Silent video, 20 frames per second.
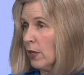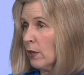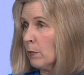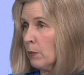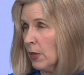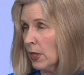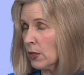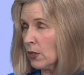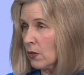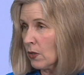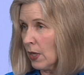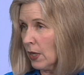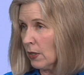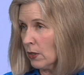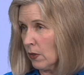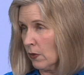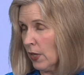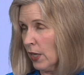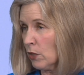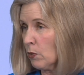to miss
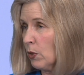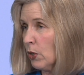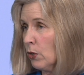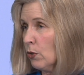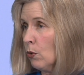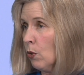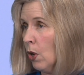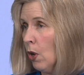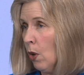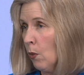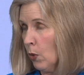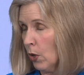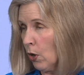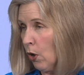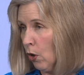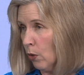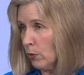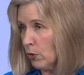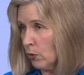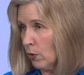things, and that's what you would
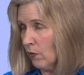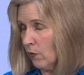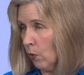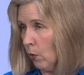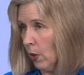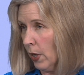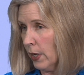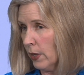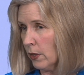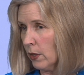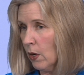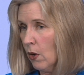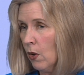hope to avoid.